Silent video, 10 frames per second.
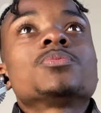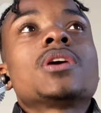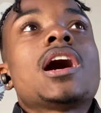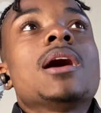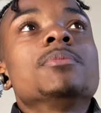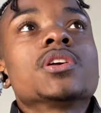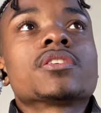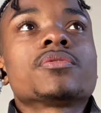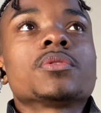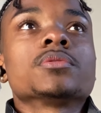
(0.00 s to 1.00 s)
what i'm
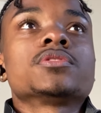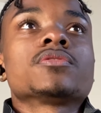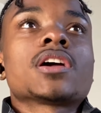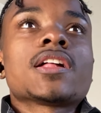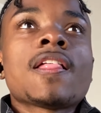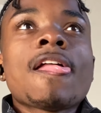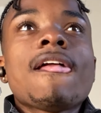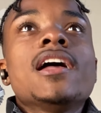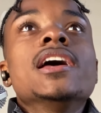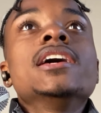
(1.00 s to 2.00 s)
looking forward to right
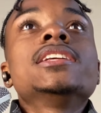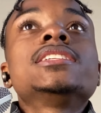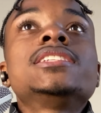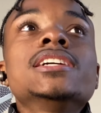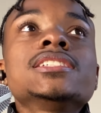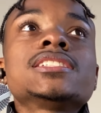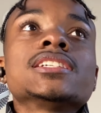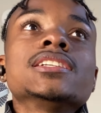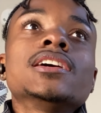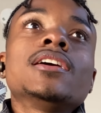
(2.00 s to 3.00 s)
in
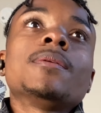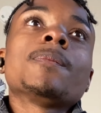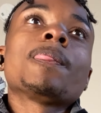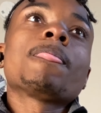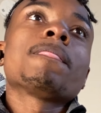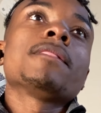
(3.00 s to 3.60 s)
addition, um,